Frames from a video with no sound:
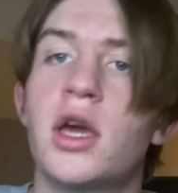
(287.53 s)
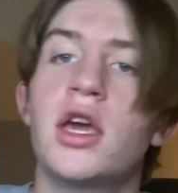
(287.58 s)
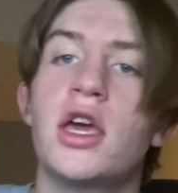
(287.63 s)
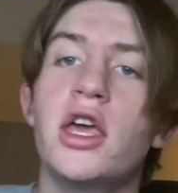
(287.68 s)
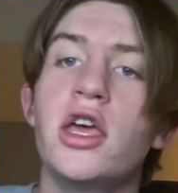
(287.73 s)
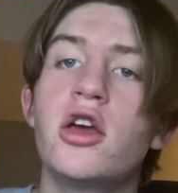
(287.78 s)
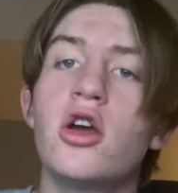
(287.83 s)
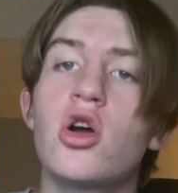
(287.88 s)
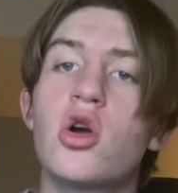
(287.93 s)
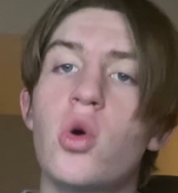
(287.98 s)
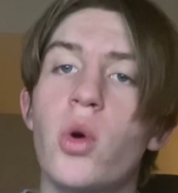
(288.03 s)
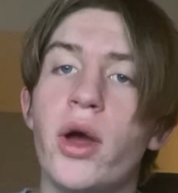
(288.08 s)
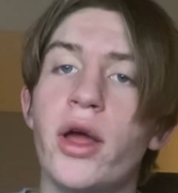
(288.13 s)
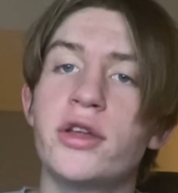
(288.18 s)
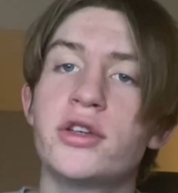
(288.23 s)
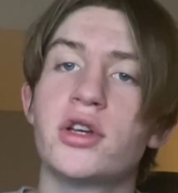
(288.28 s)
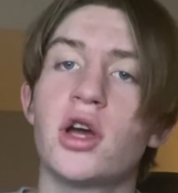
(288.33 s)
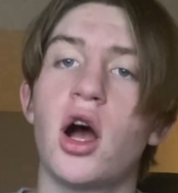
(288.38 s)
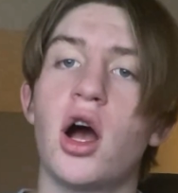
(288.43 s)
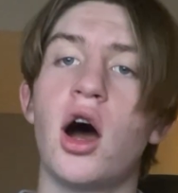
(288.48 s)
Eco
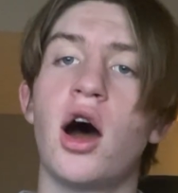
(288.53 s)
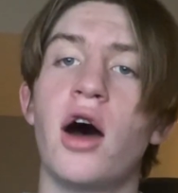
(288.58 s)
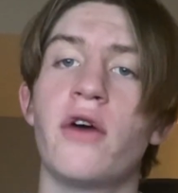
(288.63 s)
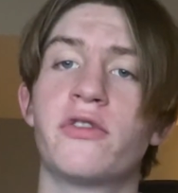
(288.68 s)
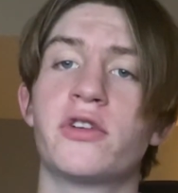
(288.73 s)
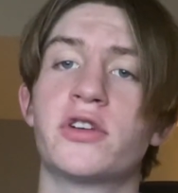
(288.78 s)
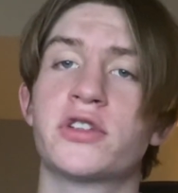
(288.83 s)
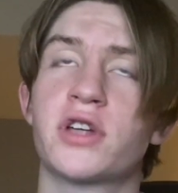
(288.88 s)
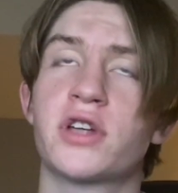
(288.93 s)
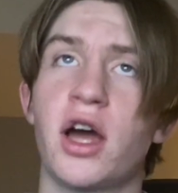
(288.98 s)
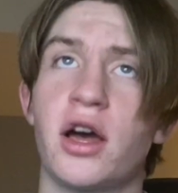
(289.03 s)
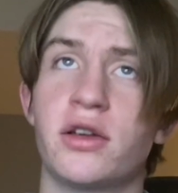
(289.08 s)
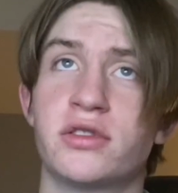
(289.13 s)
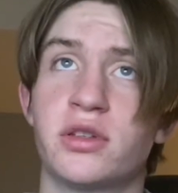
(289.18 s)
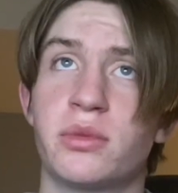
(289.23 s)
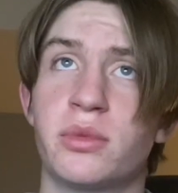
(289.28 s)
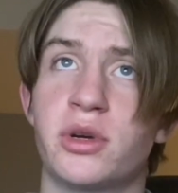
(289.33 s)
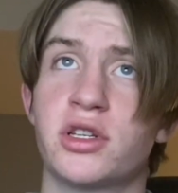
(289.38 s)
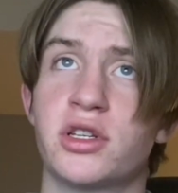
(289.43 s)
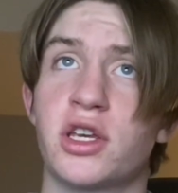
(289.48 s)
Quench offers
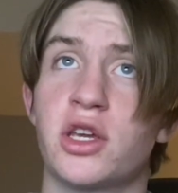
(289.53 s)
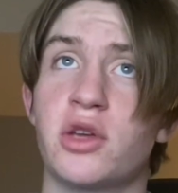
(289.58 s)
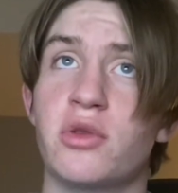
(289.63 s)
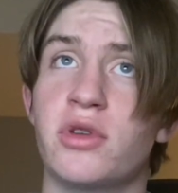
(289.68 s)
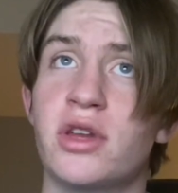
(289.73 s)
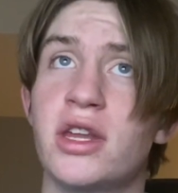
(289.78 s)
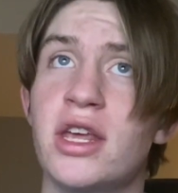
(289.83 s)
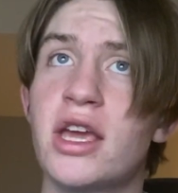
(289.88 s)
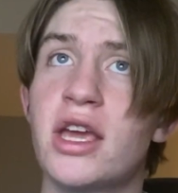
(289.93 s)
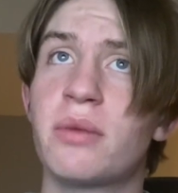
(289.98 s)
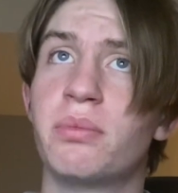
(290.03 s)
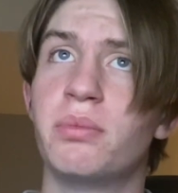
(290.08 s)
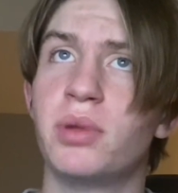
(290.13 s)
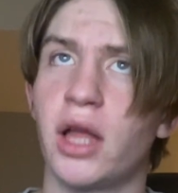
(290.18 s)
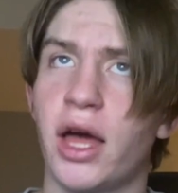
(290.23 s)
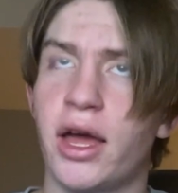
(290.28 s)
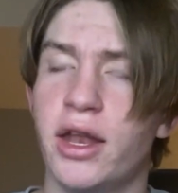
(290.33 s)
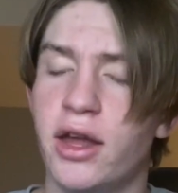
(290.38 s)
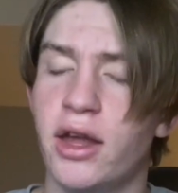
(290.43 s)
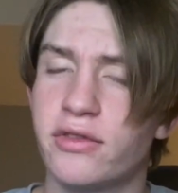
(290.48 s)
customers a unique
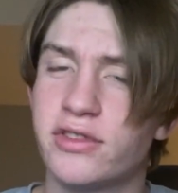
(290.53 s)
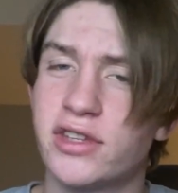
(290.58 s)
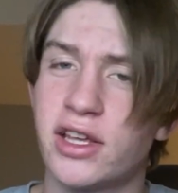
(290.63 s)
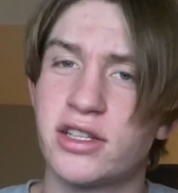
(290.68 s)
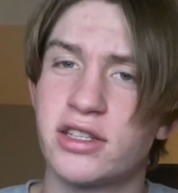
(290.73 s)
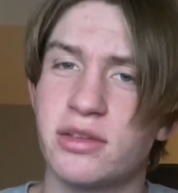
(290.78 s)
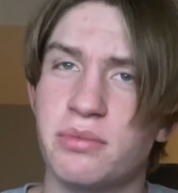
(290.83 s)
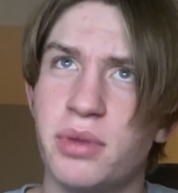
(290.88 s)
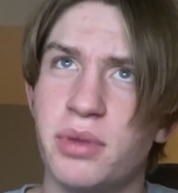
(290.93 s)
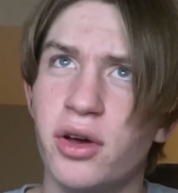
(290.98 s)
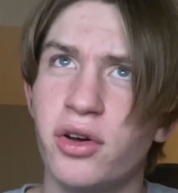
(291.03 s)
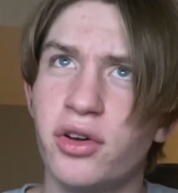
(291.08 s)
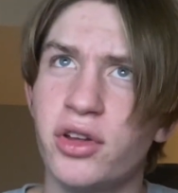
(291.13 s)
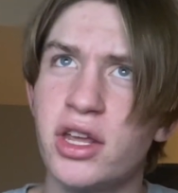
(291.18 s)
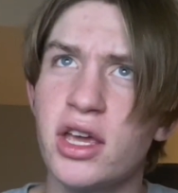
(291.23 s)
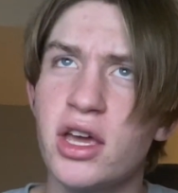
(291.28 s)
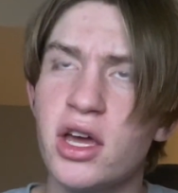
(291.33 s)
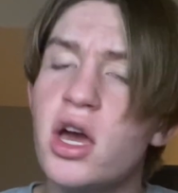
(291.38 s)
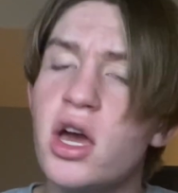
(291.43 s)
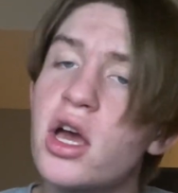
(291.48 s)
blend of
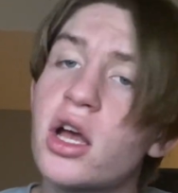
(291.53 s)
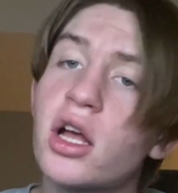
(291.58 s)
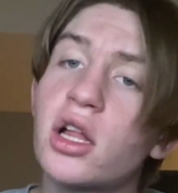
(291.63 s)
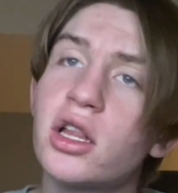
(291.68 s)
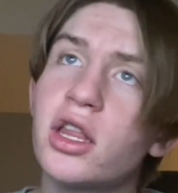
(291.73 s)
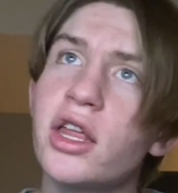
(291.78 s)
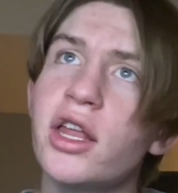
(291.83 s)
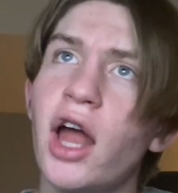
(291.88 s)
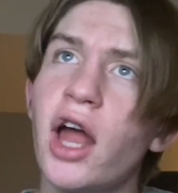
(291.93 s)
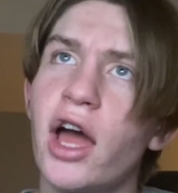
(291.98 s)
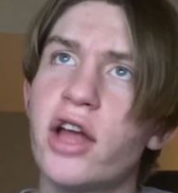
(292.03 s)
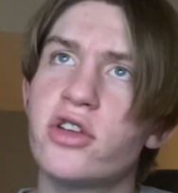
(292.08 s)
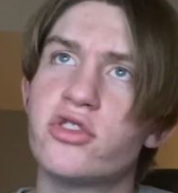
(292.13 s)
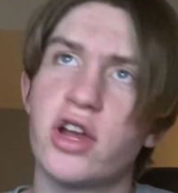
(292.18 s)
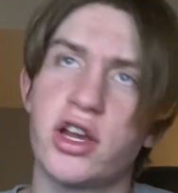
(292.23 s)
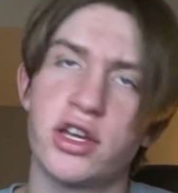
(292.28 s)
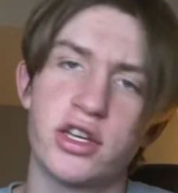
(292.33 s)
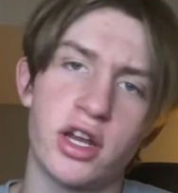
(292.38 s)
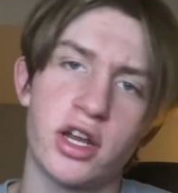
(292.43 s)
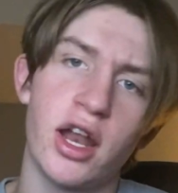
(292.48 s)
sensibility, clean
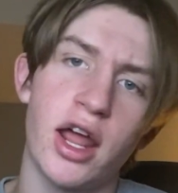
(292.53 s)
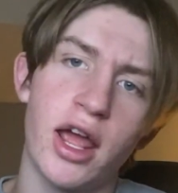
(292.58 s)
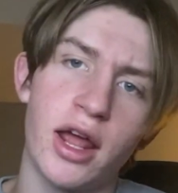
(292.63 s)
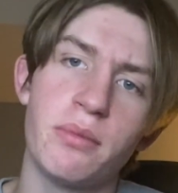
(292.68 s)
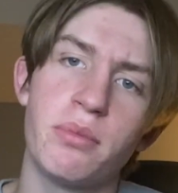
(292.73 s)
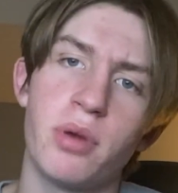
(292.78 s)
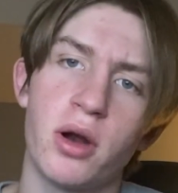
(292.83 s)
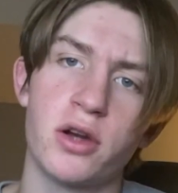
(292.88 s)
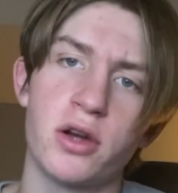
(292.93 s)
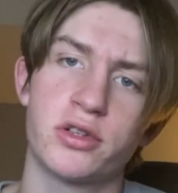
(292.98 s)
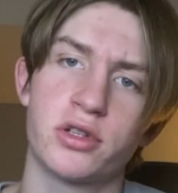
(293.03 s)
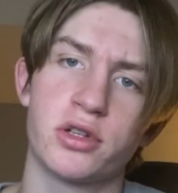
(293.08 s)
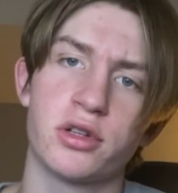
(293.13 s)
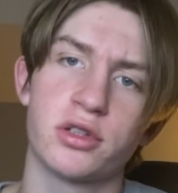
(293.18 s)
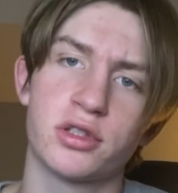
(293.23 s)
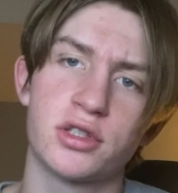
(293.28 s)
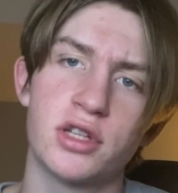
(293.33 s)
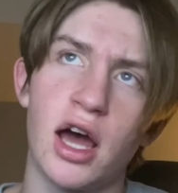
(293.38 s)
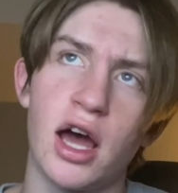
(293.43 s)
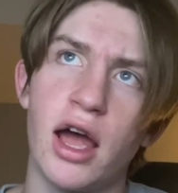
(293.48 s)
hydration, and personal
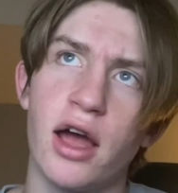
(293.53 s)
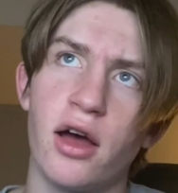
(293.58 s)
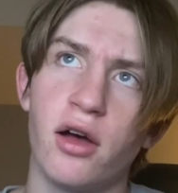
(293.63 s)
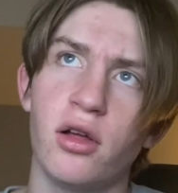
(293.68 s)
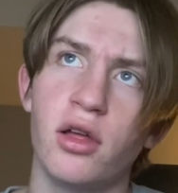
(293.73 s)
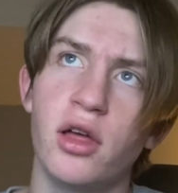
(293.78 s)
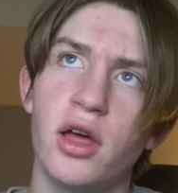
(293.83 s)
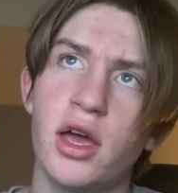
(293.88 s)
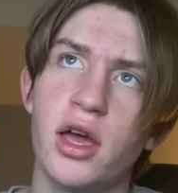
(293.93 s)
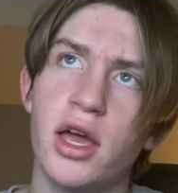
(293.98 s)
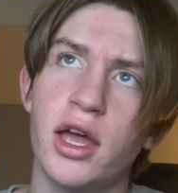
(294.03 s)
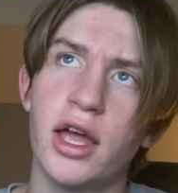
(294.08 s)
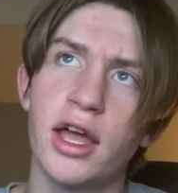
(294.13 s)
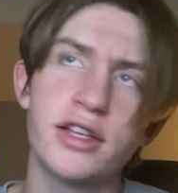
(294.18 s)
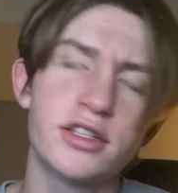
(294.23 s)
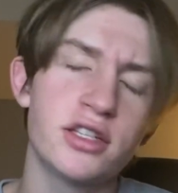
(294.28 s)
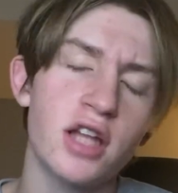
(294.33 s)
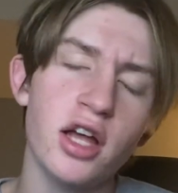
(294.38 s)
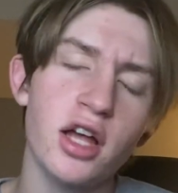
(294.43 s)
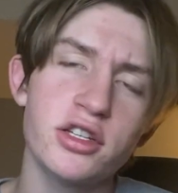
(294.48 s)
style.
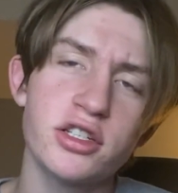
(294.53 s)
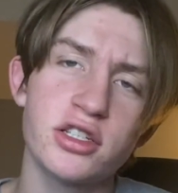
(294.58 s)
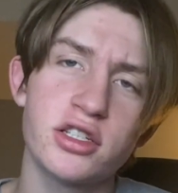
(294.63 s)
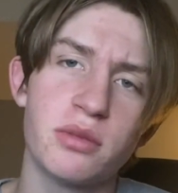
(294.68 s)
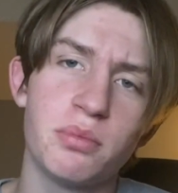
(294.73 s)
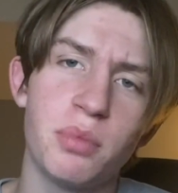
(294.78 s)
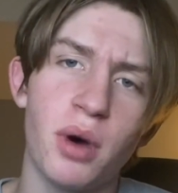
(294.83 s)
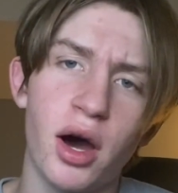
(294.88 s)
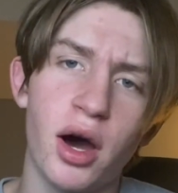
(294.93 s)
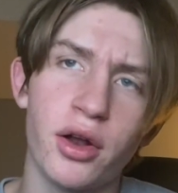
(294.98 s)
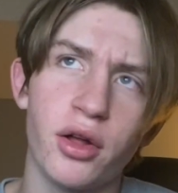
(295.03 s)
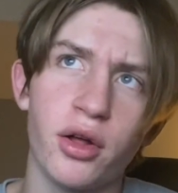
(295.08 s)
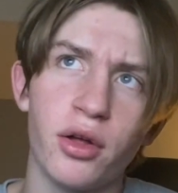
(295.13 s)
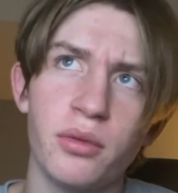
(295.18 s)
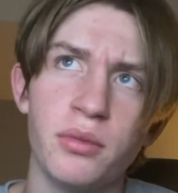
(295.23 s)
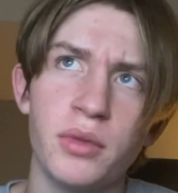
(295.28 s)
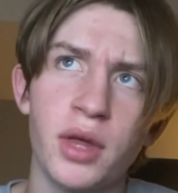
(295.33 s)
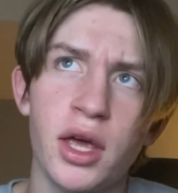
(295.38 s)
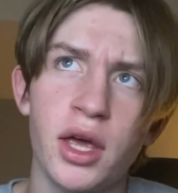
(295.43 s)
It's not just a bottle.